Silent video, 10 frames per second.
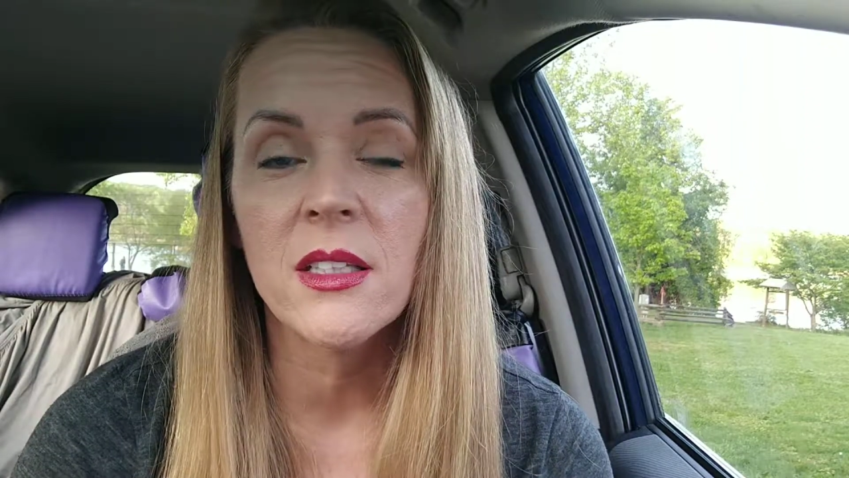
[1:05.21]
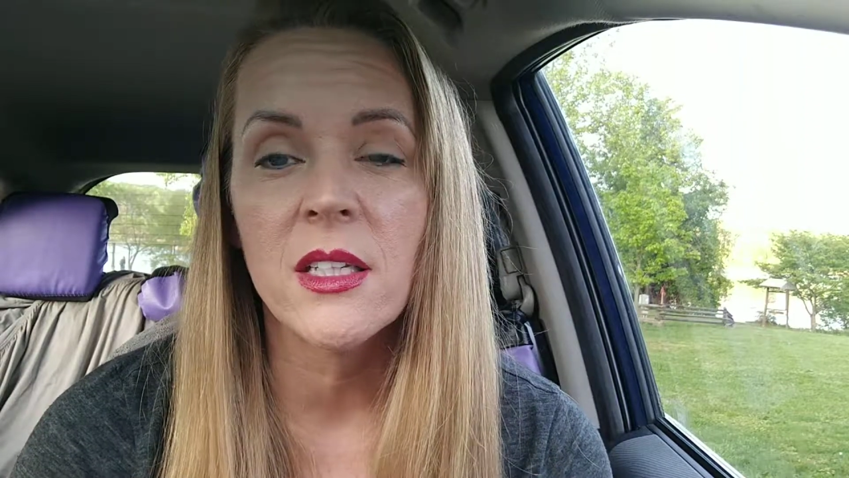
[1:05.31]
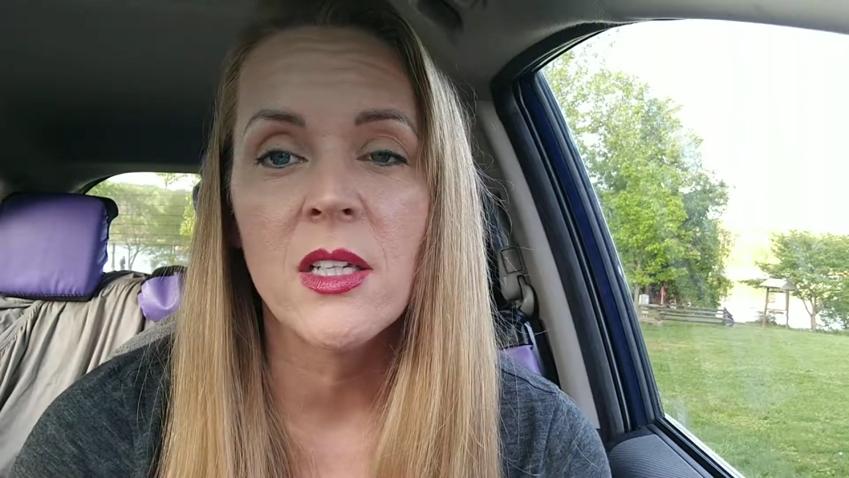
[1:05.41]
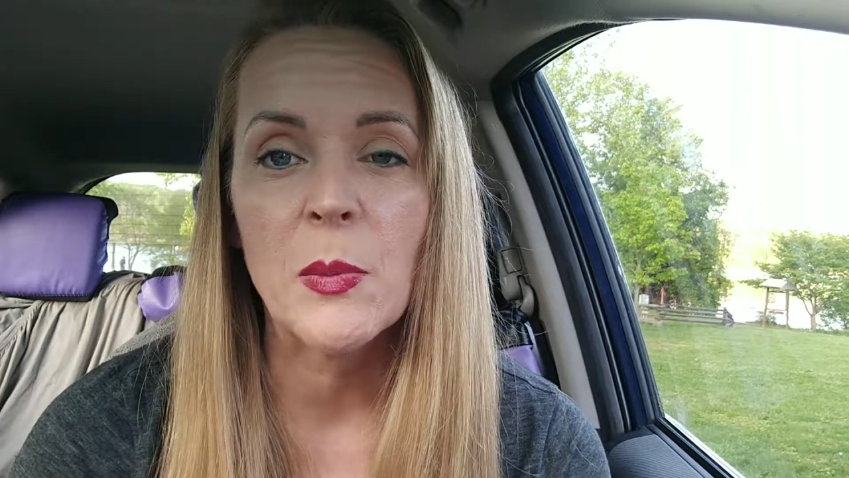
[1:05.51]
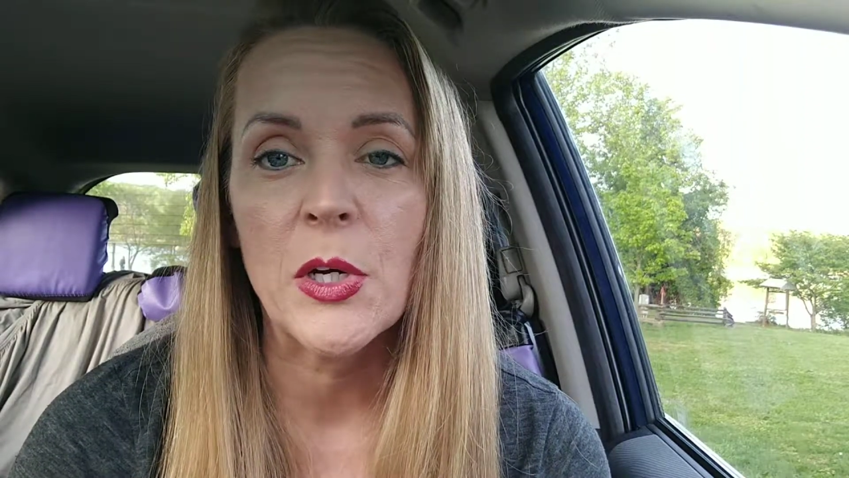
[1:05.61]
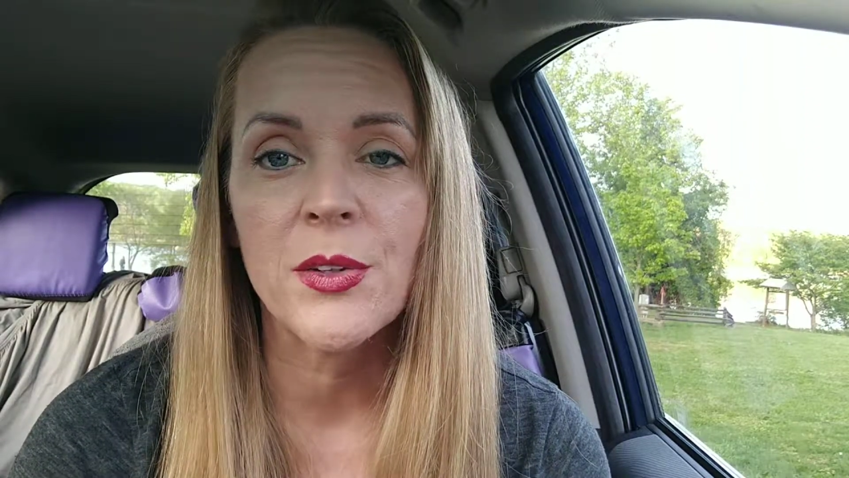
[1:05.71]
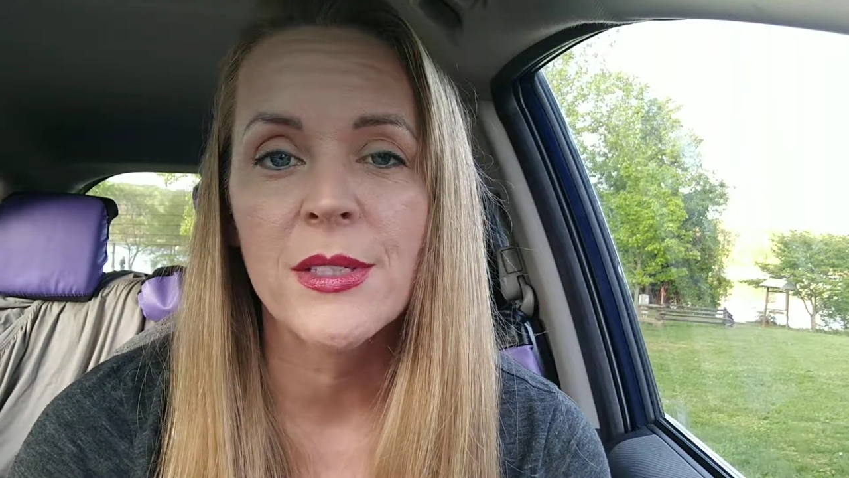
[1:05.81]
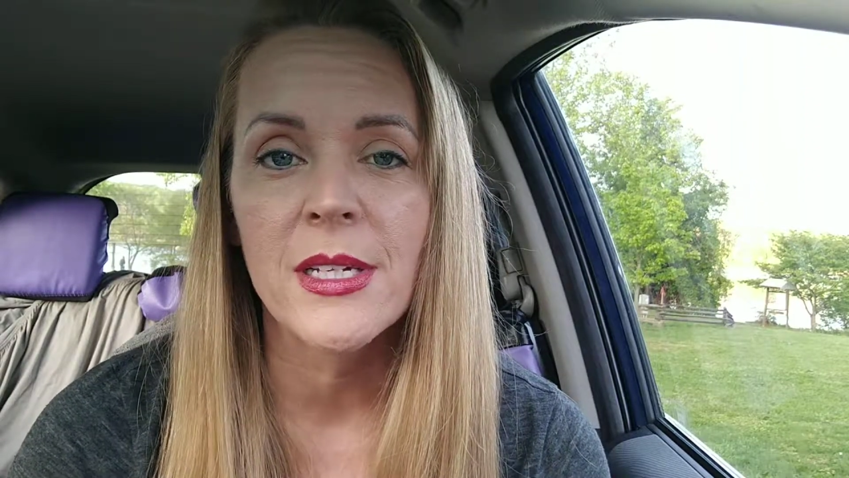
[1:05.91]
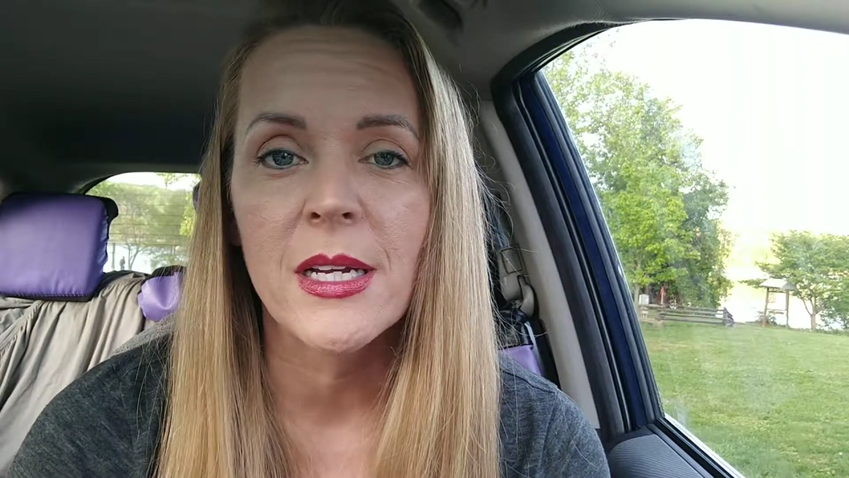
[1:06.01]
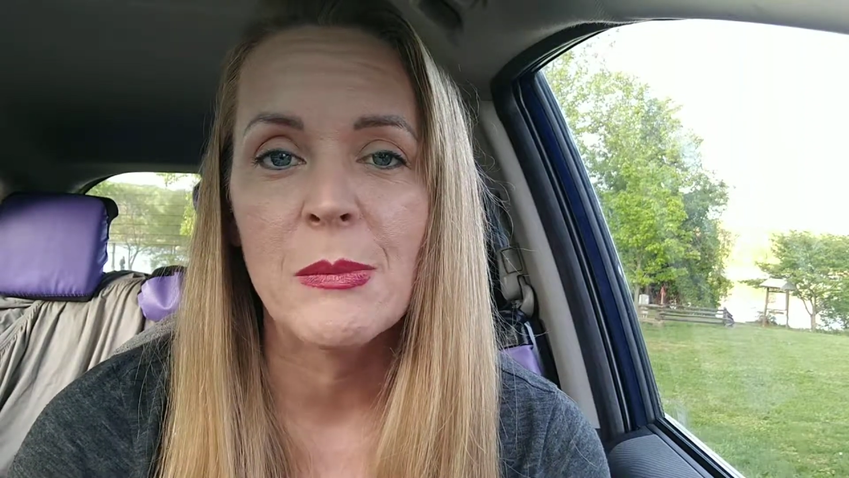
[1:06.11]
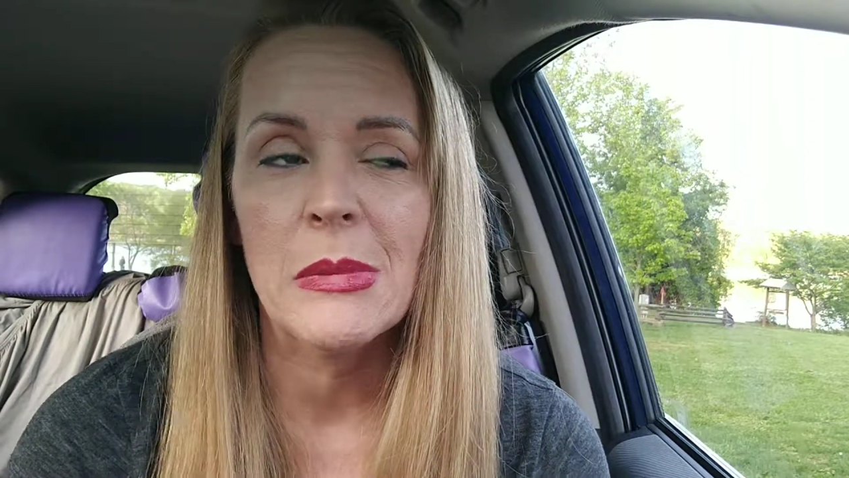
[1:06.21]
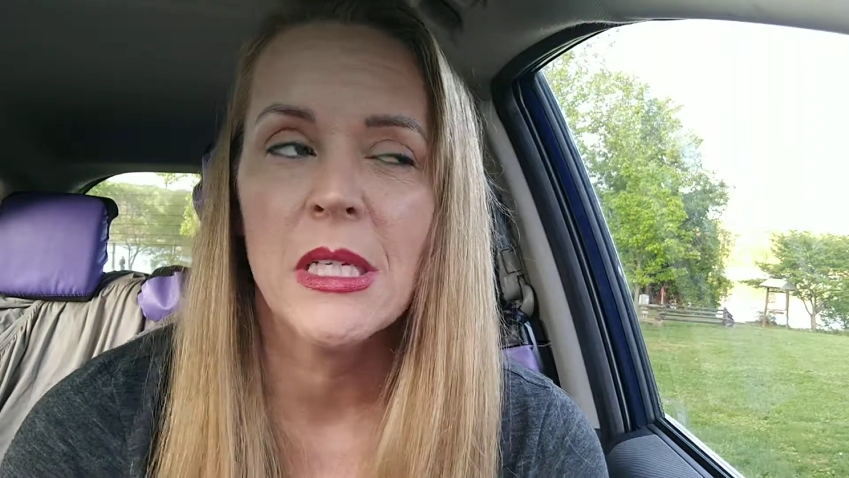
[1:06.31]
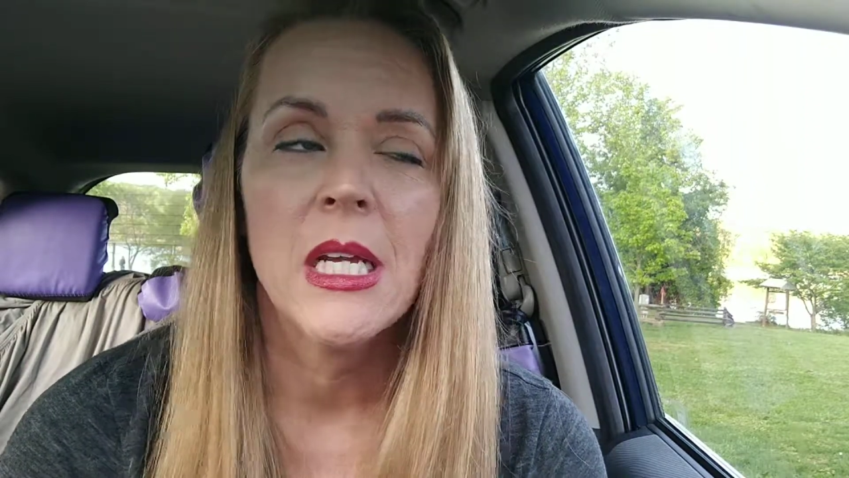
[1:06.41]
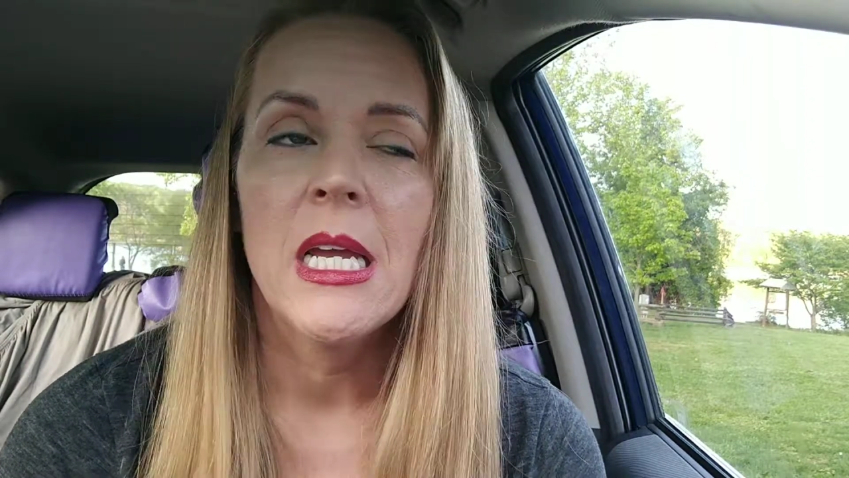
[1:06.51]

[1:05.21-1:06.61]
hip all the time, but